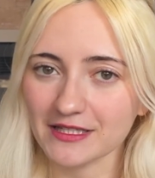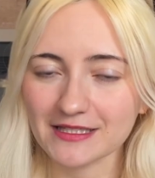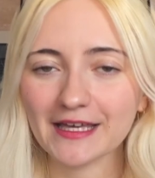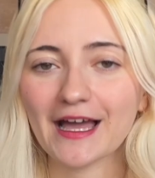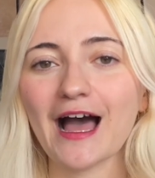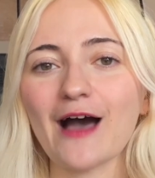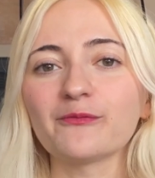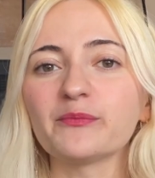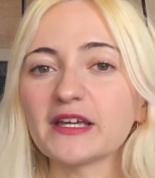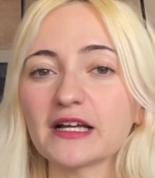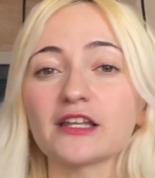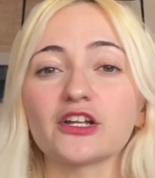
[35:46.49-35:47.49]
they have
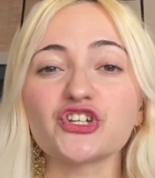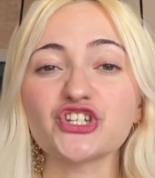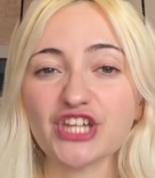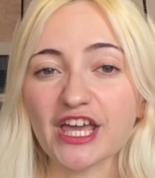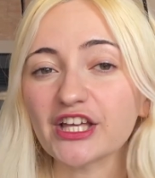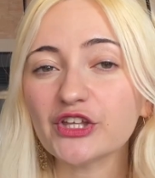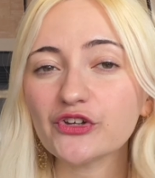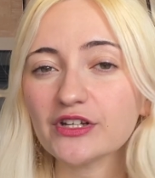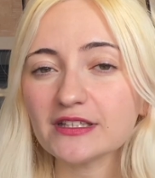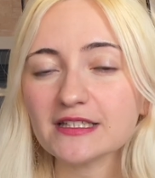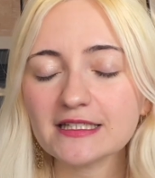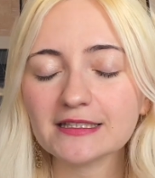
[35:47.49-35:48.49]
being a little shakier in
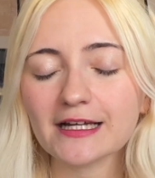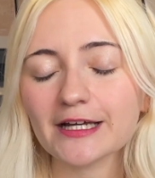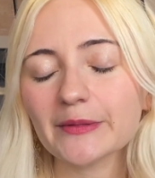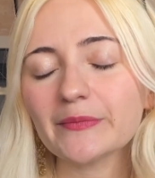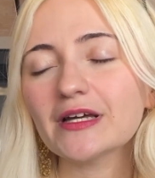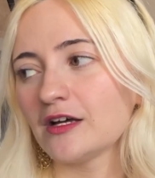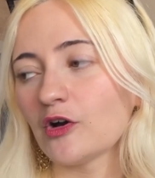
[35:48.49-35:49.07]
this time,